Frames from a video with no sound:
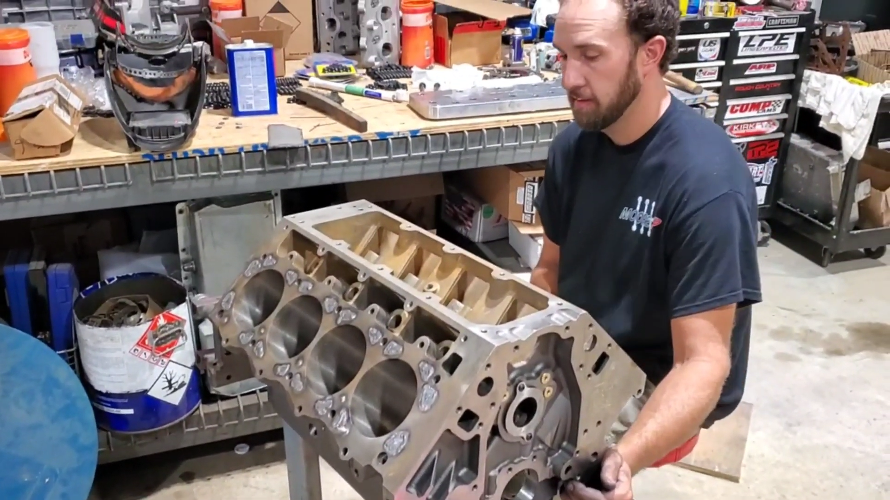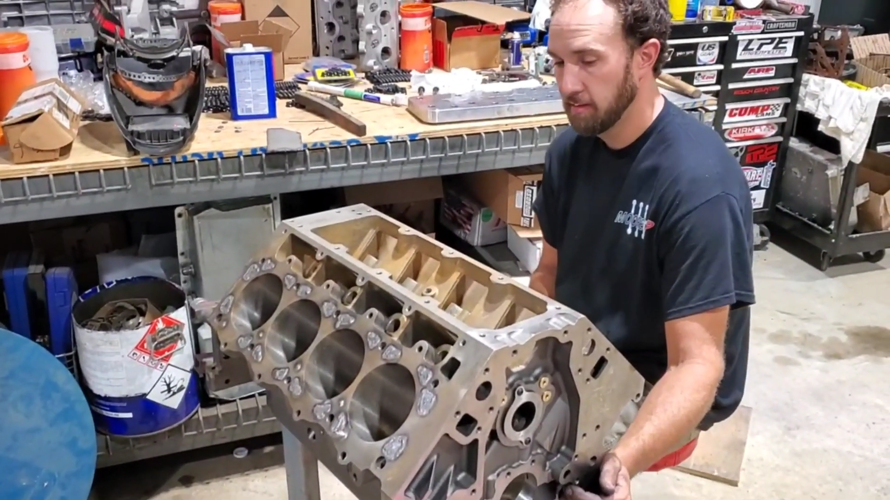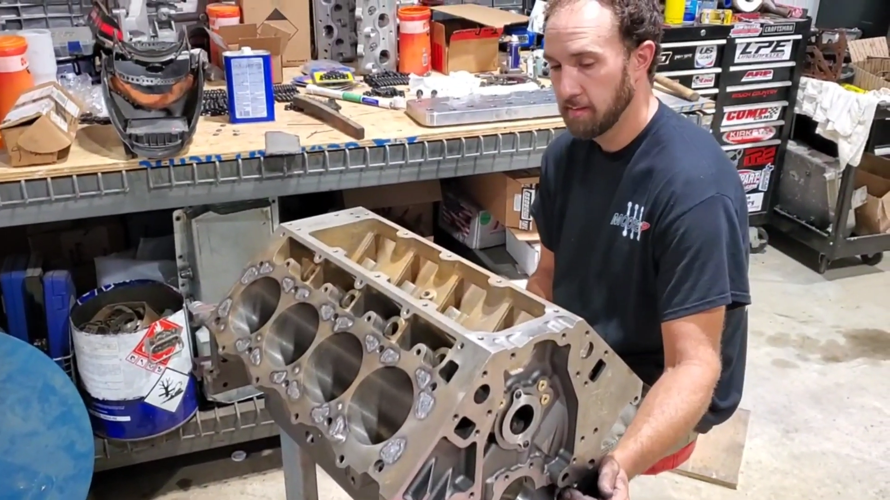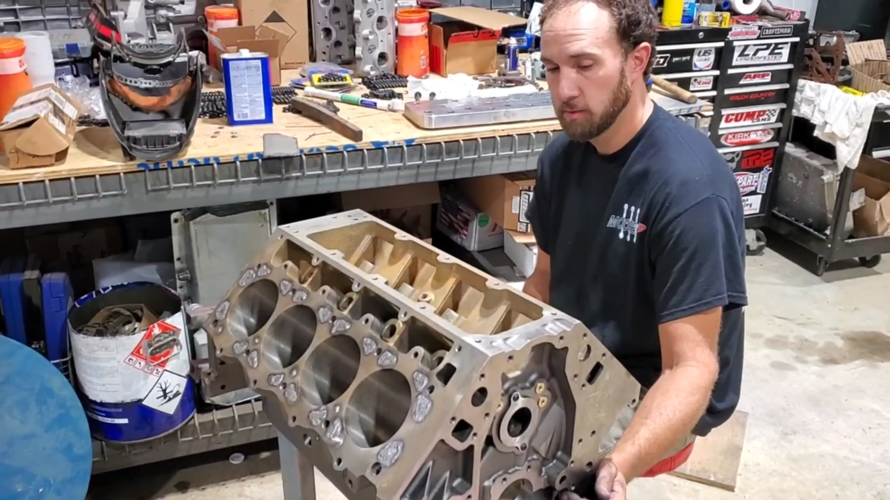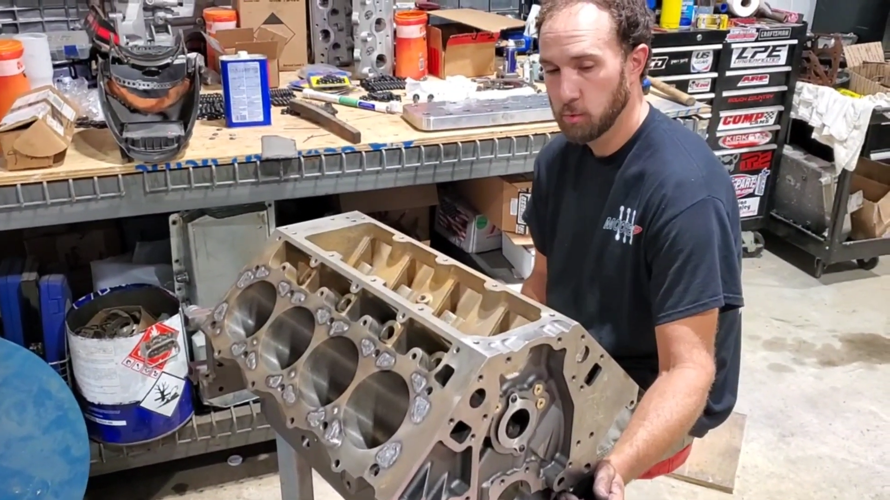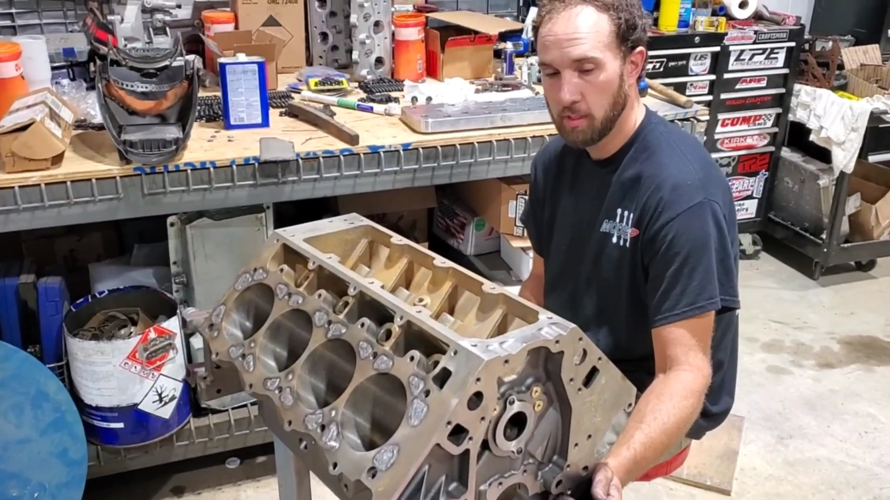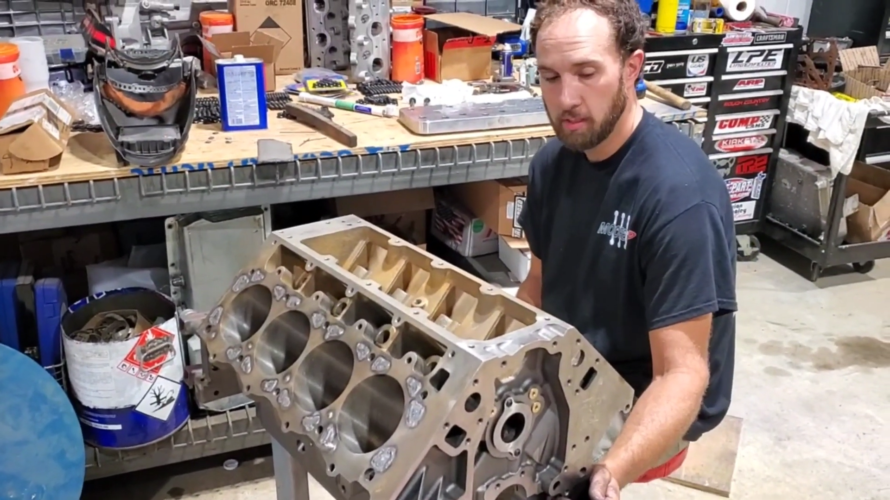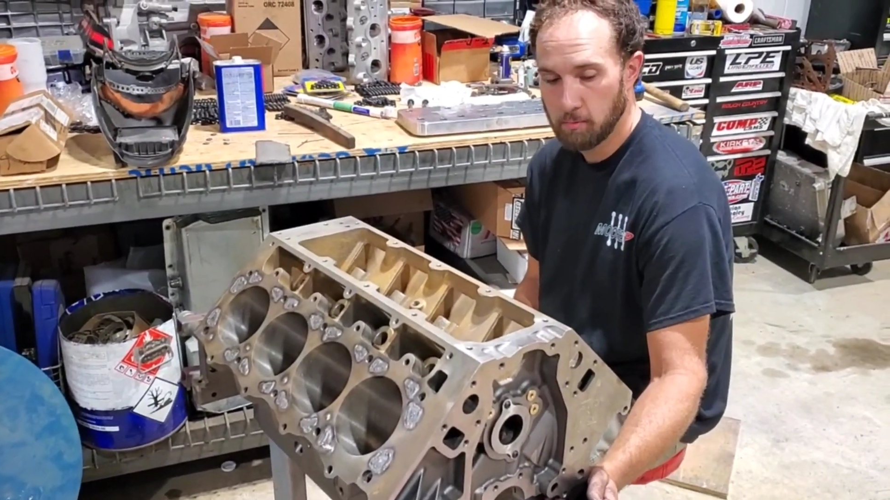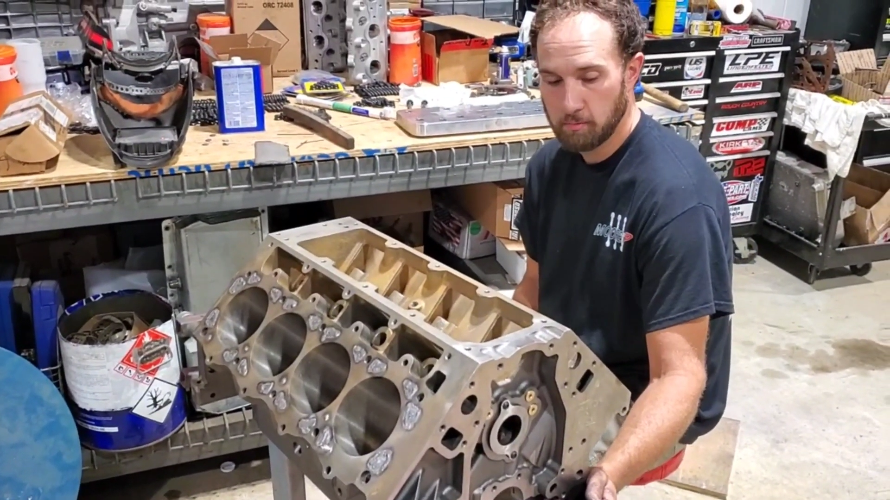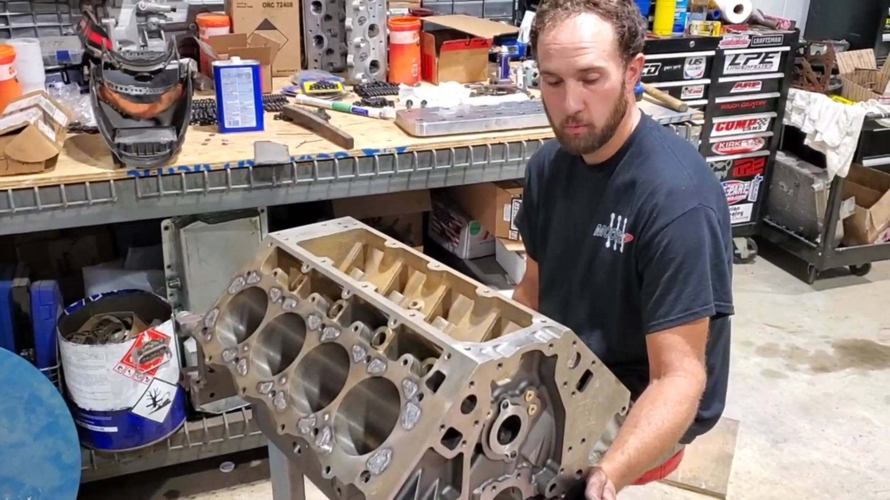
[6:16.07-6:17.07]
think this will
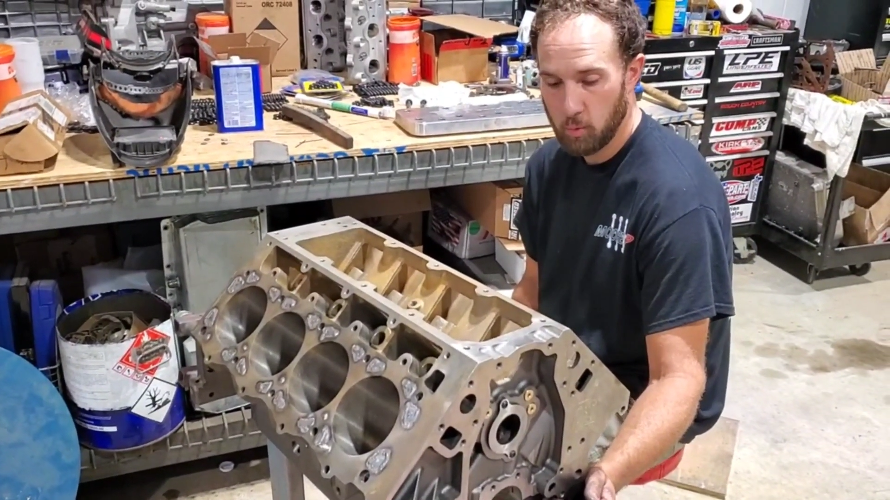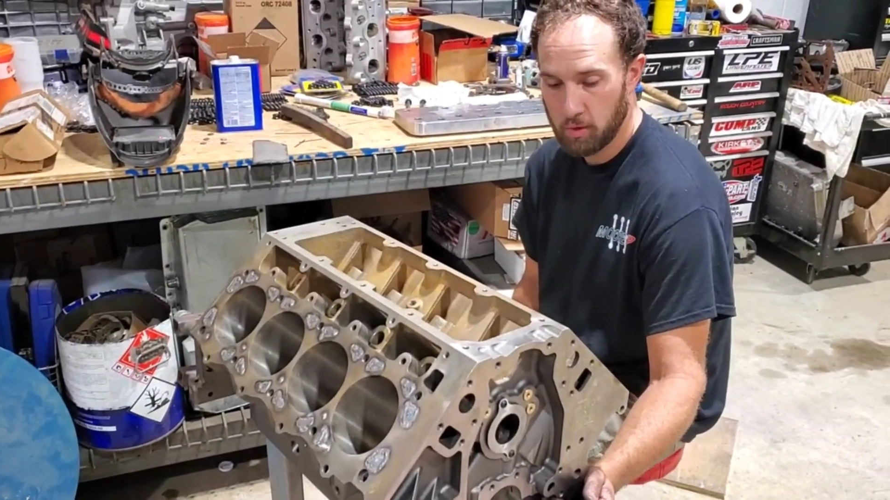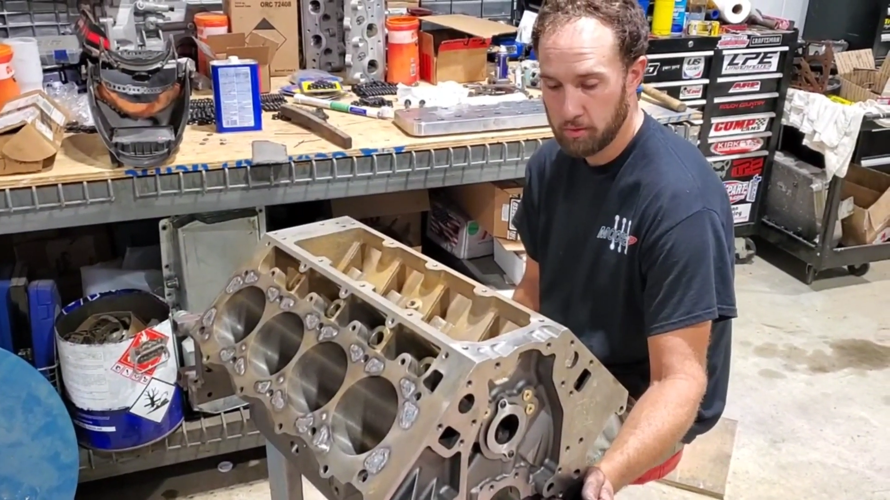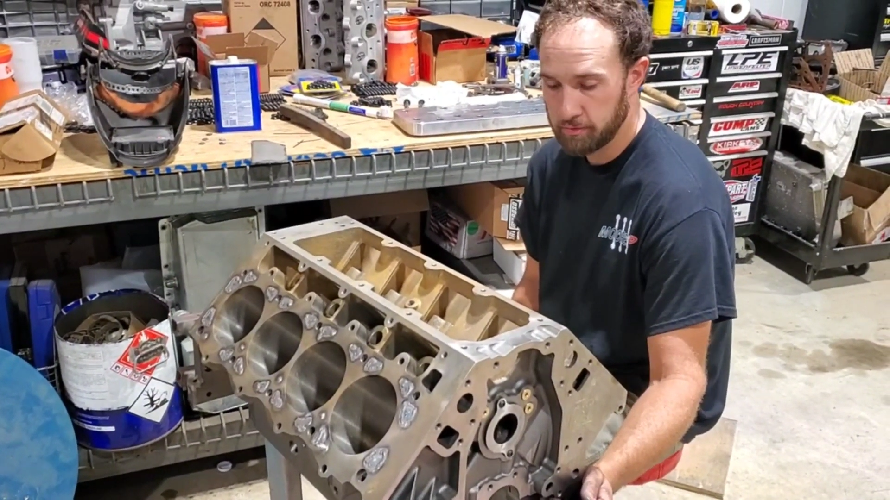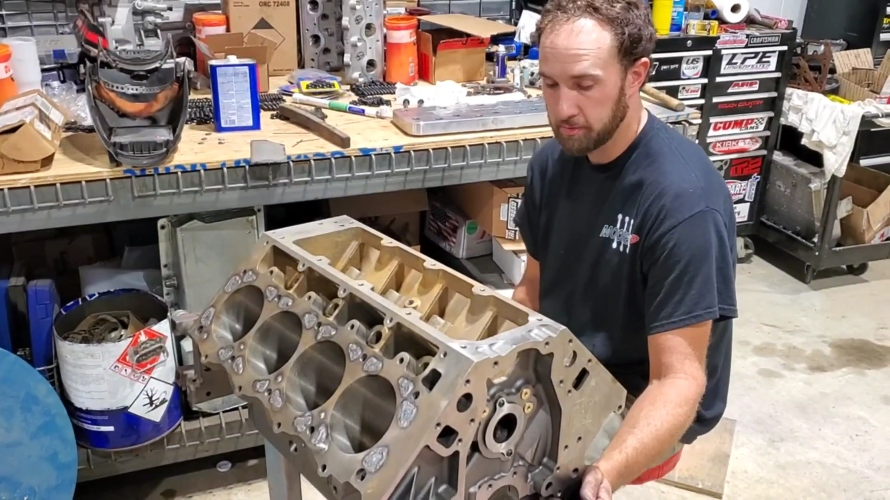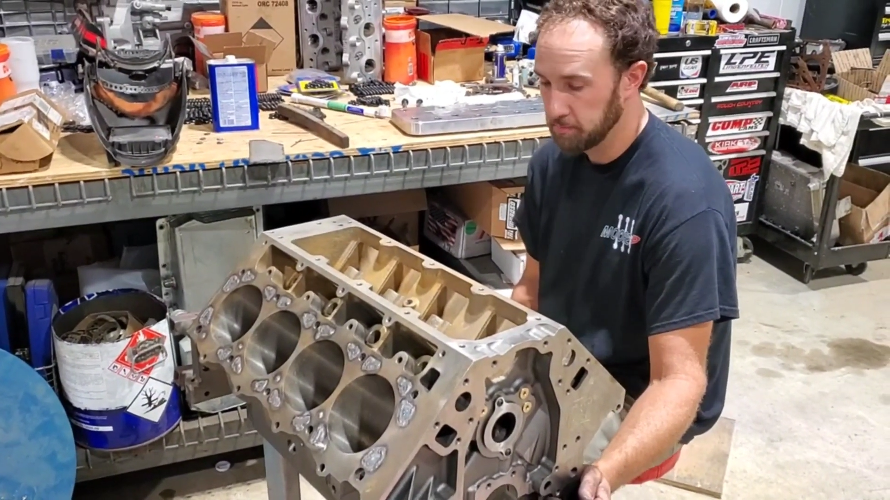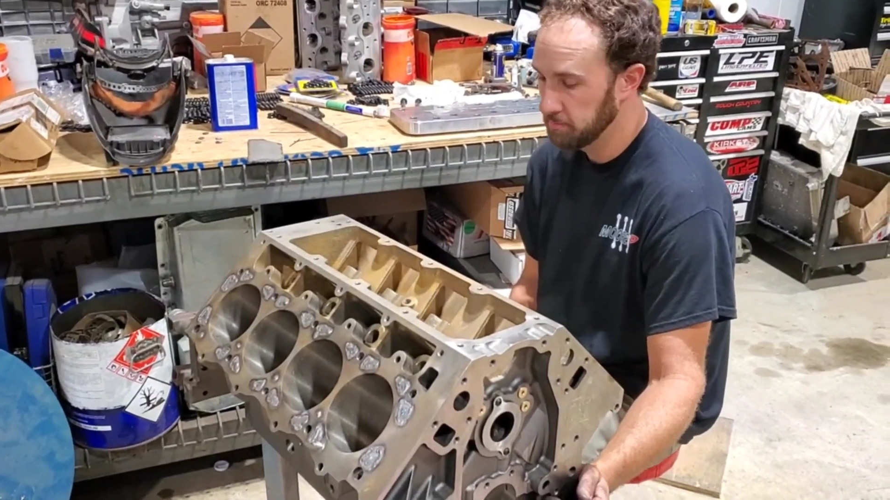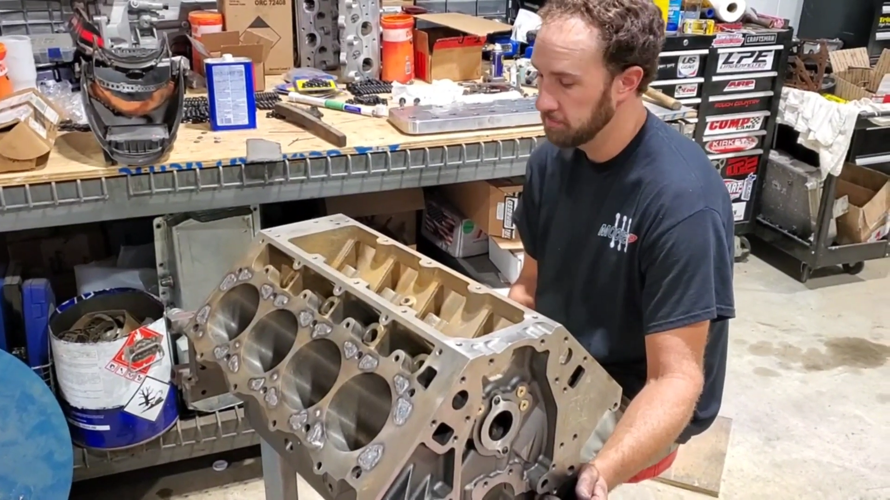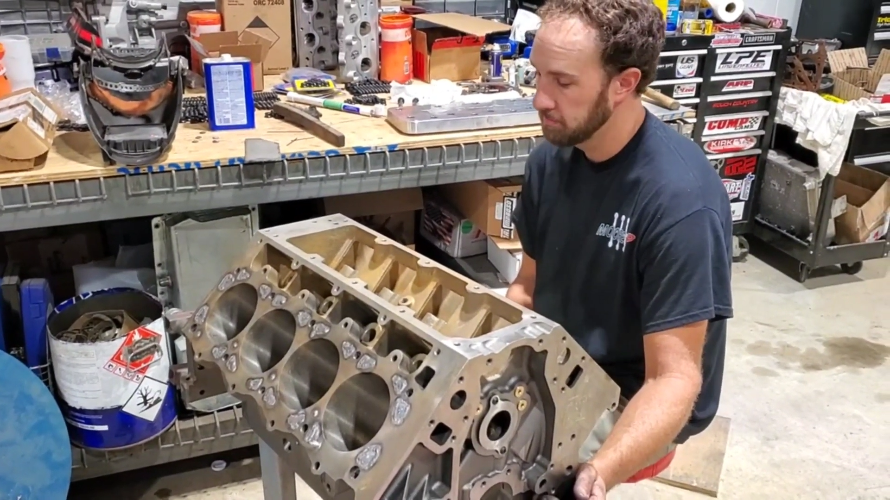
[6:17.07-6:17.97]
keep water from